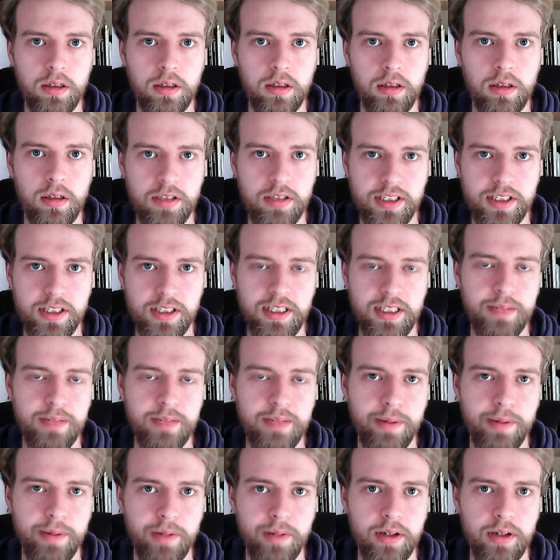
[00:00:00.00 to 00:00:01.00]
Losing a team
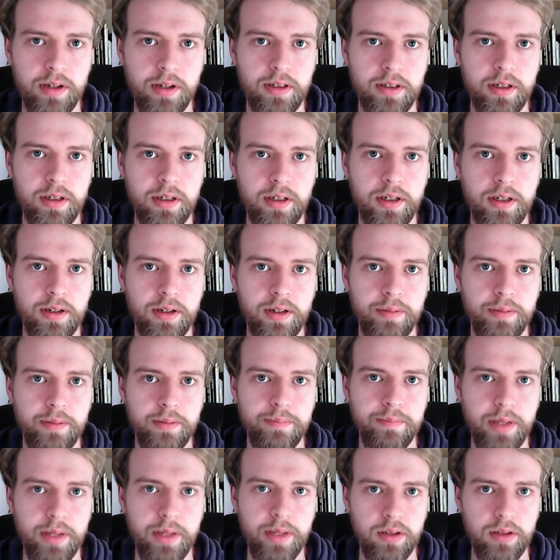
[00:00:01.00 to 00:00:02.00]
member
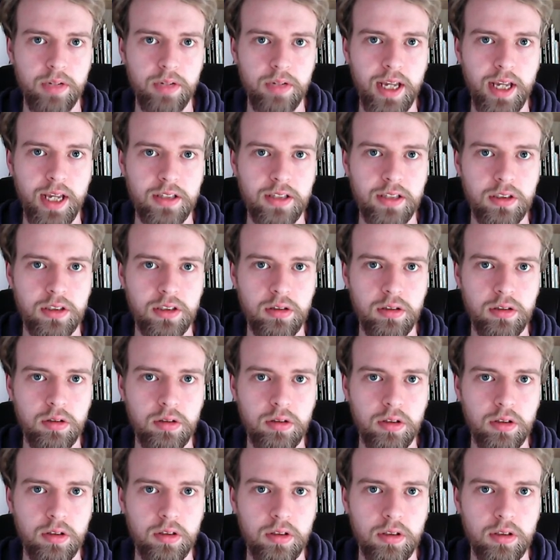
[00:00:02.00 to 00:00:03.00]
meant that we had to
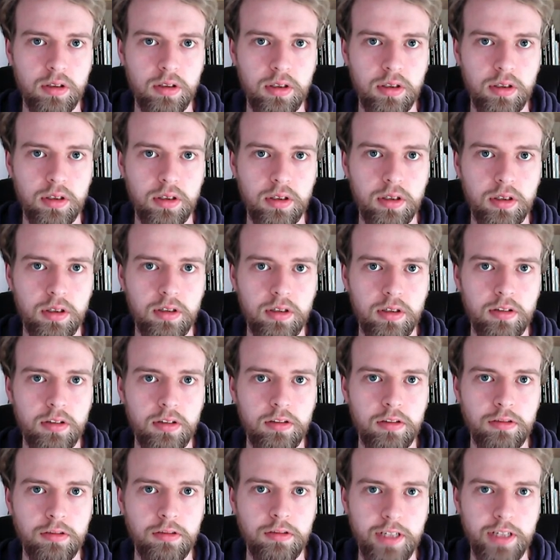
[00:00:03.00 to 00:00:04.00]

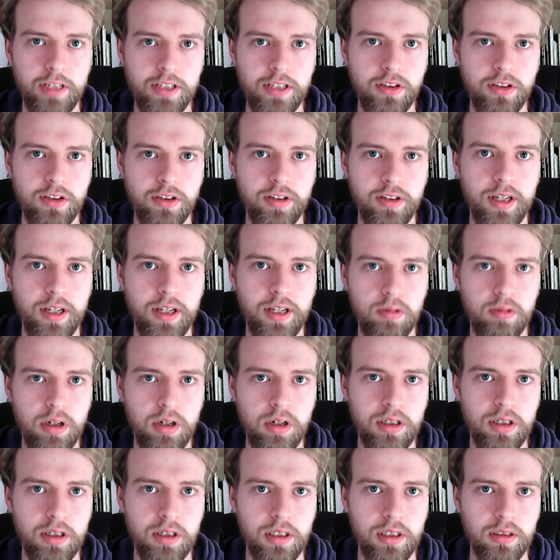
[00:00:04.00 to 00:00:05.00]
reassign their
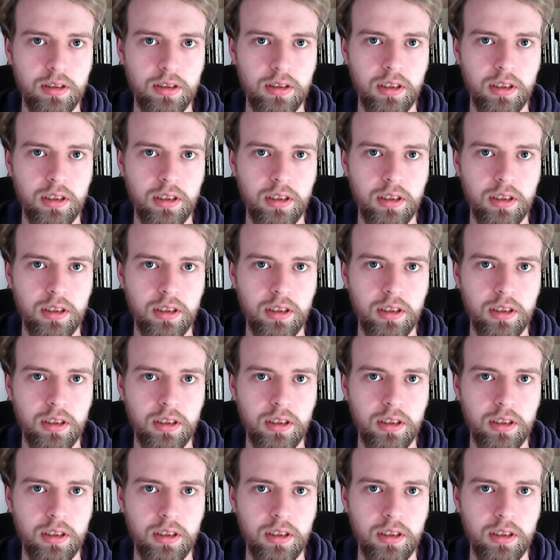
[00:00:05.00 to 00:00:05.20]
work,